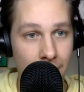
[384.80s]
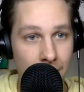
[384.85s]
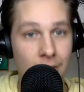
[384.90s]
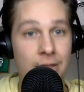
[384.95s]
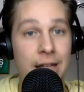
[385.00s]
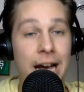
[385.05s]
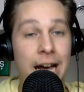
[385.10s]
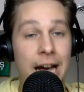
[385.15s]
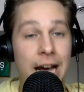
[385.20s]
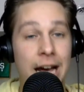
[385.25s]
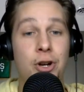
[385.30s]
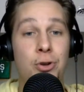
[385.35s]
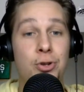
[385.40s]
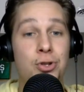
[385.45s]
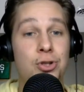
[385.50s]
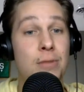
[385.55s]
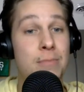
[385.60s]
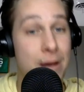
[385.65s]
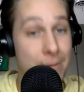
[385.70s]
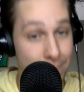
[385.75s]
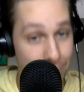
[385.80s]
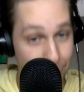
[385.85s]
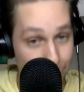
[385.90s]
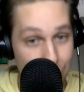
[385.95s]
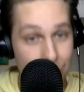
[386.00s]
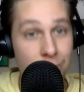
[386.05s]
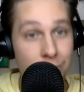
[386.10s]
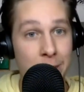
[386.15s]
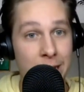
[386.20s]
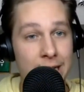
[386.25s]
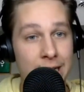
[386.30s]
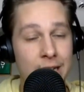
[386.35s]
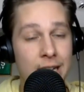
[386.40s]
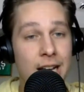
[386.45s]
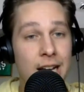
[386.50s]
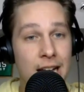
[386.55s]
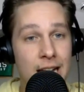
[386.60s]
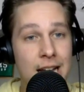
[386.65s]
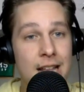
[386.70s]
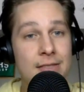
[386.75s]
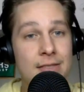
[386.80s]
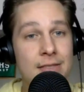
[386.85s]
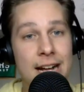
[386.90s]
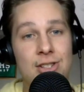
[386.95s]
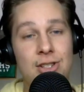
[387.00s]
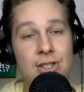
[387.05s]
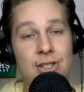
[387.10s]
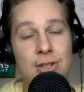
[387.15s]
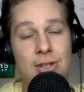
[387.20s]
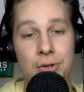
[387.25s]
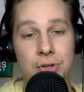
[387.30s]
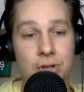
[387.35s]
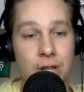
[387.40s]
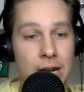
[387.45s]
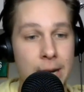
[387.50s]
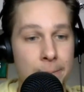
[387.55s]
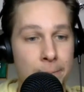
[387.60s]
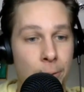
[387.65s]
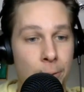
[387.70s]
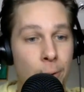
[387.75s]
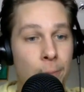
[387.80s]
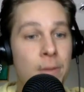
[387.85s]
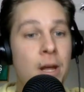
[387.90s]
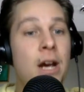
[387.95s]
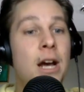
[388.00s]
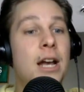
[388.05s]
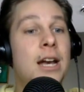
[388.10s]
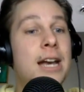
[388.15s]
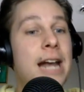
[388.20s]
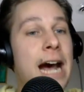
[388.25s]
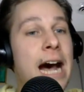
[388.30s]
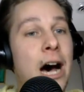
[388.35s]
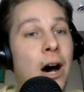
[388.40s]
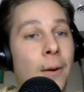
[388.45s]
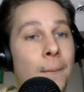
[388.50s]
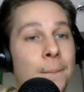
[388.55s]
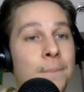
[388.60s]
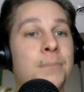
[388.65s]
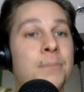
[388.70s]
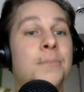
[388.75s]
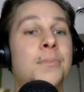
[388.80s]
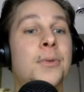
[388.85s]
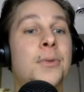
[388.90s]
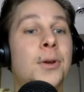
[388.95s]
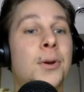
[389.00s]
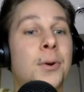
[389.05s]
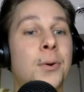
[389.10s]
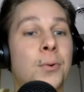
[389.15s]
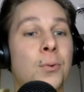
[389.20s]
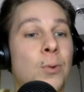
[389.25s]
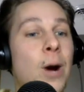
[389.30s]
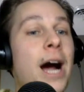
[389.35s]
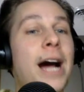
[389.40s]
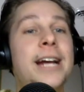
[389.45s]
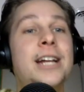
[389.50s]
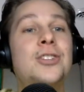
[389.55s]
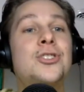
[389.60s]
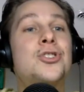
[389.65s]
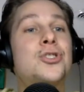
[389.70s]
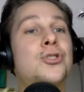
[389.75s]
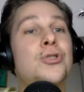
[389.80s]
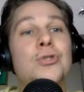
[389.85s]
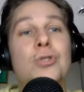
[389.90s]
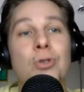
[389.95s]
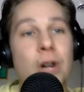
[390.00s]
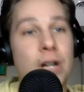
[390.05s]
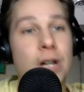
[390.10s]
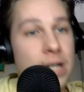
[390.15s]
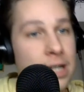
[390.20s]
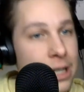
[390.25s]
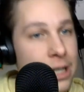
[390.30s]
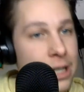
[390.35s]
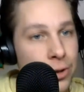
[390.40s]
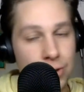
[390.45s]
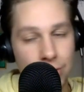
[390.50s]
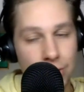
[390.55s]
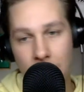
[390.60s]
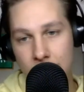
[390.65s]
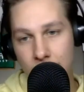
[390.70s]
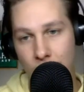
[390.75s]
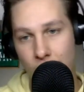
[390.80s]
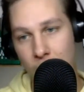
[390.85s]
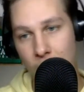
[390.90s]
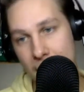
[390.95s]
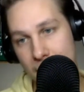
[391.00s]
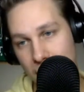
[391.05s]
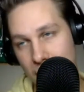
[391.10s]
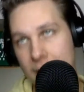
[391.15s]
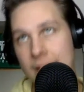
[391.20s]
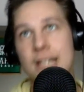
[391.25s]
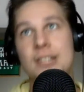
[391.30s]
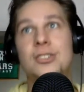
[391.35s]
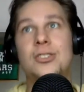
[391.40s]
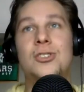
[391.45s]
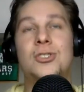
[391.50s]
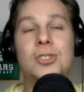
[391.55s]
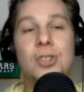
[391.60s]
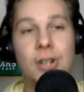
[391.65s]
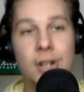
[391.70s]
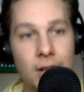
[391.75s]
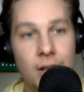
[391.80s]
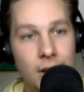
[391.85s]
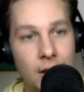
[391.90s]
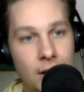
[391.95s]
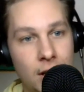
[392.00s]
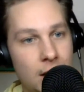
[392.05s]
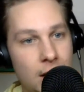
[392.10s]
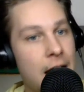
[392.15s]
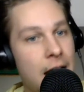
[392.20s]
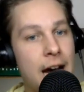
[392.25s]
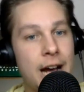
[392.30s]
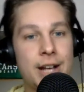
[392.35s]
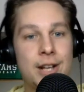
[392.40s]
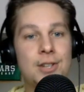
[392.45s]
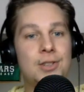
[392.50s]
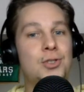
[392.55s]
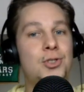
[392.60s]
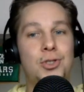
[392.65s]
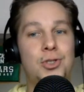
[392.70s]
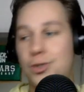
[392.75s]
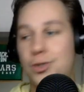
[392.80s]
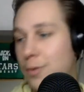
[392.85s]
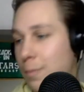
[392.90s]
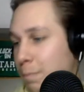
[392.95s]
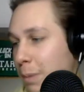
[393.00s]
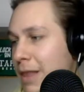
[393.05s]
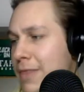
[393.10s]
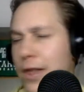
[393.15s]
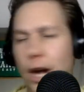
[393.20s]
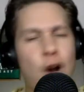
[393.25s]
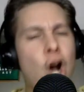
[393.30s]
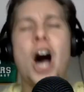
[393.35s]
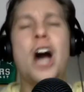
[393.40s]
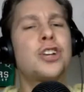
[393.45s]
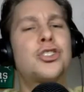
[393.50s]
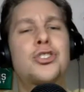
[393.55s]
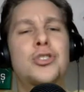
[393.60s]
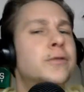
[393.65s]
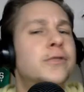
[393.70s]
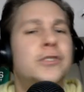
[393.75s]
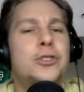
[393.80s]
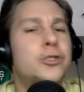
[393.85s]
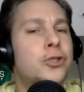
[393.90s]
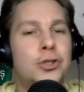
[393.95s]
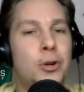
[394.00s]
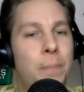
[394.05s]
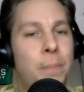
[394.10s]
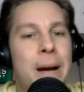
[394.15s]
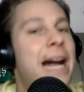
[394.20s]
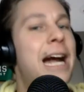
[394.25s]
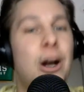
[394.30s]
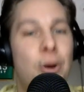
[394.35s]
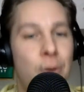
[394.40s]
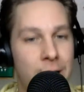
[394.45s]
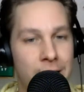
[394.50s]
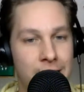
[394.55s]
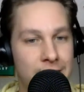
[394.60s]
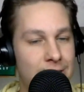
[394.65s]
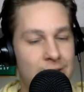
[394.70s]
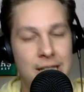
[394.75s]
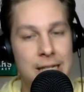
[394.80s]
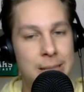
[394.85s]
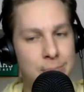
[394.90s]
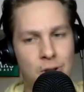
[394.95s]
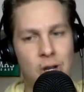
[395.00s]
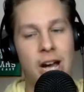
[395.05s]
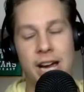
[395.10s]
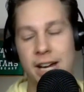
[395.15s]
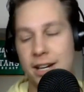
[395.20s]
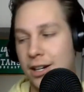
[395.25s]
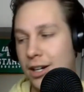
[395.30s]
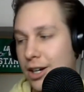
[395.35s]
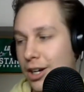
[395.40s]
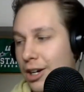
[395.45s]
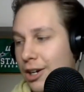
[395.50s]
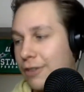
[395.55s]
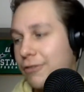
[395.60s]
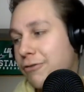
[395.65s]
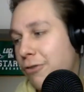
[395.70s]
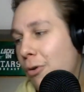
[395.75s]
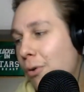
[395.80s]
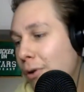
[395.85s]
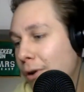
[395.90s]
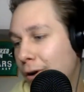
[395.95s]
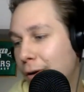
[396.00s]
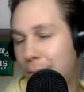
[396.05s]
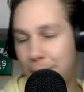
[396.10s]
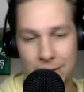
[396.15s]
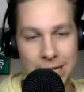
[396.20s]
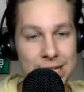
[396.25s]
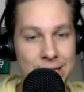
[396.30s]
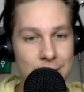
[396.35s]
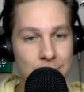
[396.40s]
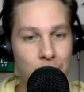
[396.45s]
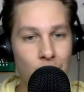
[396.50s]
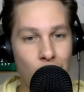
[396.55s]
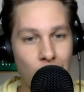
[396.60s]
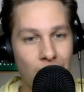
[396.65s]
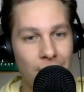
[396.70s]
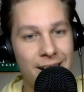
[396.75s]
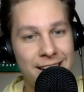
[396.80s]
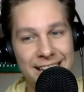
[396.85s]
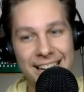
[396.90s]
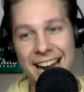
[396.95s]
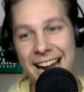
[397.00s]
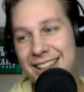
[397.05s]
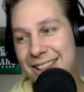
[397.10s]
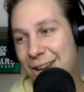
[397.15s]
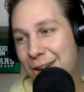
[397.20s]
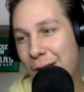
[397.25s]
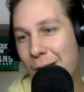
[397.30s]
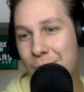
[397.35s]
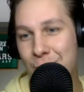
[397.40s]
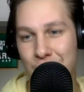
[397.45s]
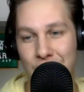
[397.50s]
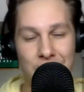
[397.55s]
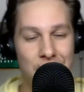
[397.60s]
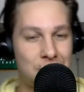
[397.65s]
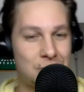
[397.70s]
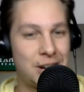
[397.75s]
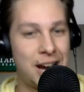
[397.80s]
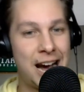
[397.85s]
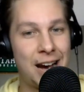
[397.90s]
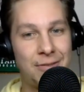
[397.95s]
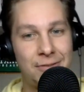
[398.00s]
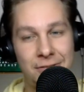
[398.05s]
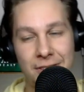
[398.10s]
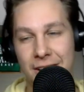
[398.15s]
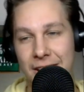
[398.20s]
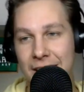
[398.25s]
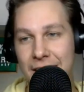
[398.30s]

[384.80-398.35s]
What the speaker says: that shows some improvement in that small sample. Now, Ryan Suter and Nils Lundkvist. This has been the controversial pairing, it seems like, for Pete DeBoer and the coaching staff.